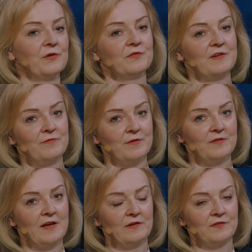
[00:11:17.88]
on different
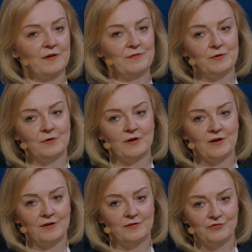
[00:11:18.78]
things. So if you look
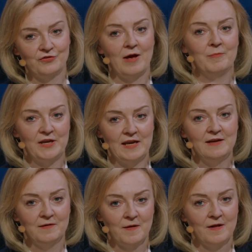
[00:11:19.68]
at Germany,